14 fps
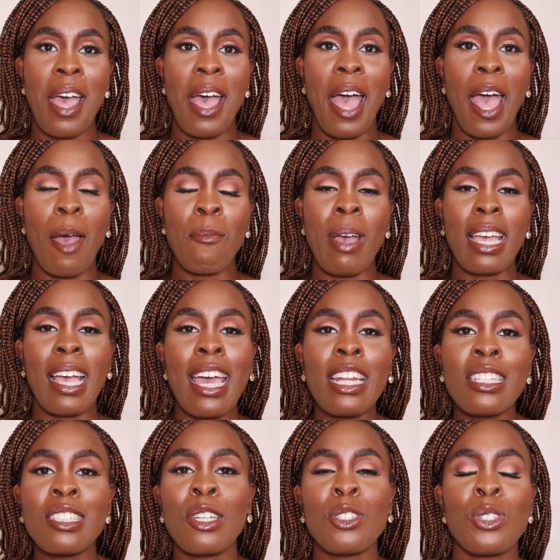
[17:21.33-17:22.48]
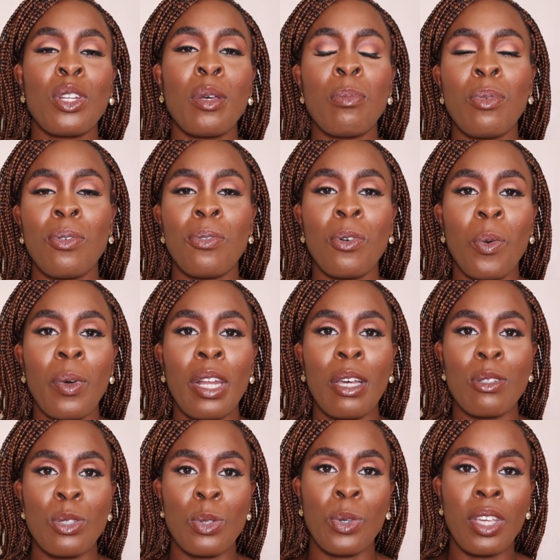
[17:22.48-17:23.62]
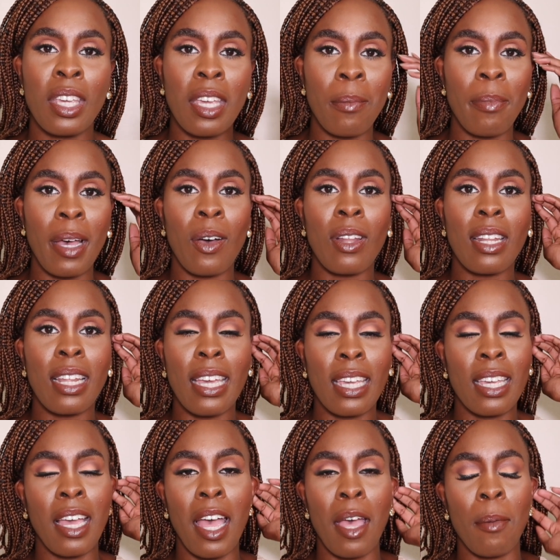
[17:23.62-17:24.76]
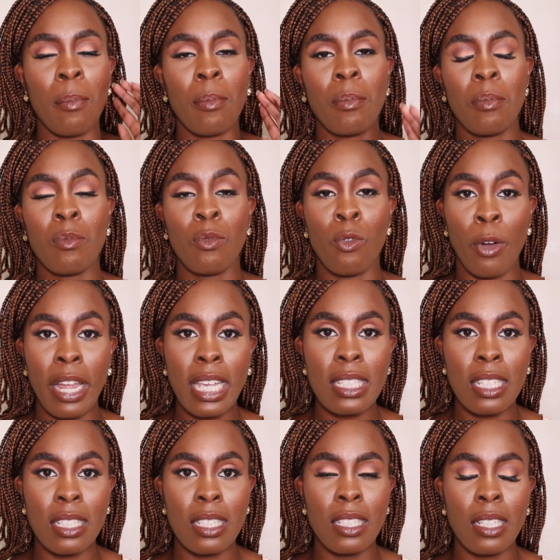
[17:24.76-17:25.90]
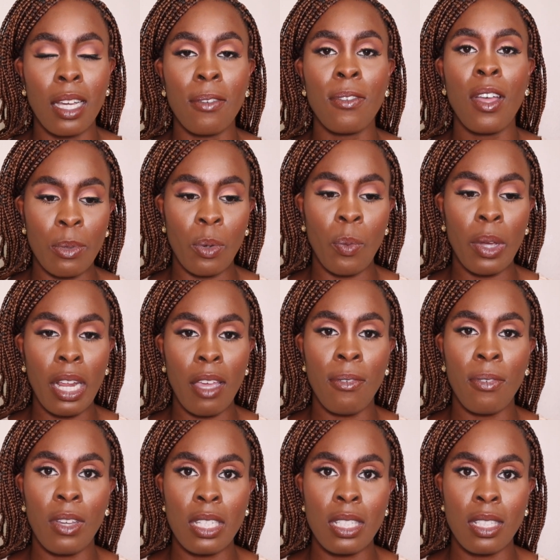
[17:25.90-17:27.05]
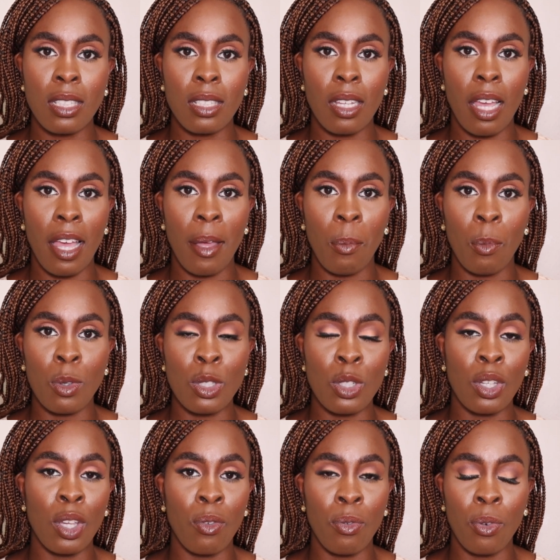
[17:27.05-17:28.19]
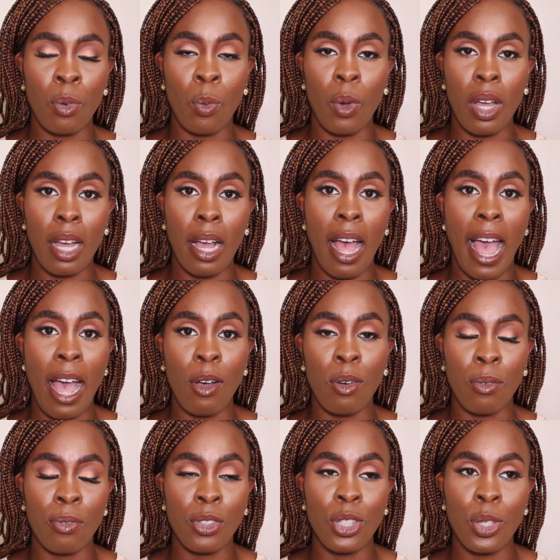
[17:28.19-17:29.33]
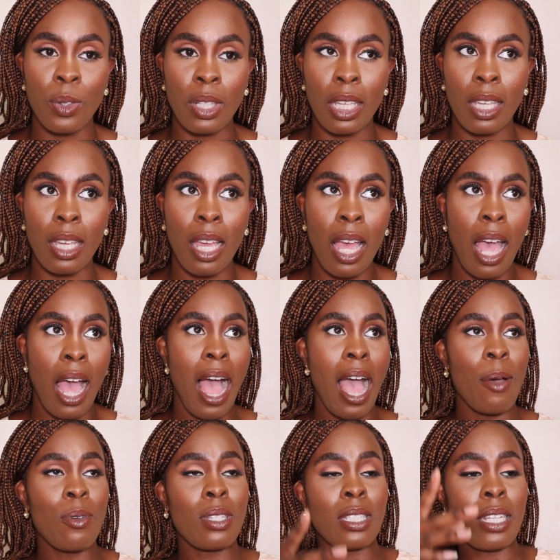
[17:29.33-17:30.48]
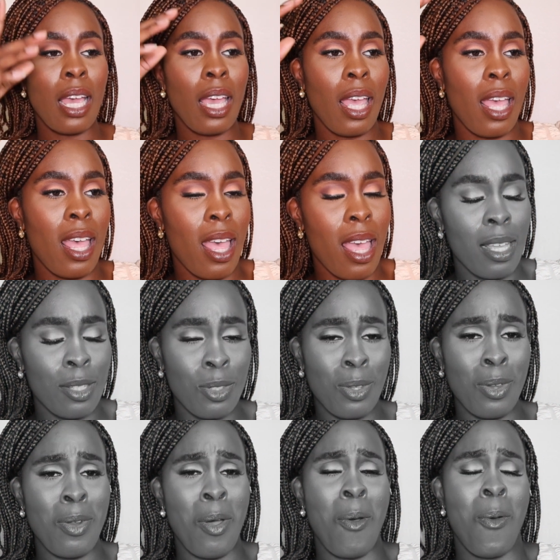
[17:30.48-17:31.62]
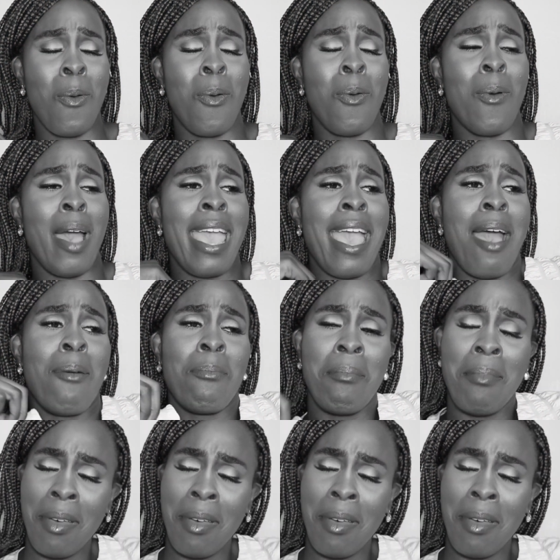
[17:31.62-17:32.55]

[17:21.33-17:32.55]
I kind of touched on it before when I was talking about like rates and stuff. But when I first was looking for work out of uni, I was like, do you know who I am?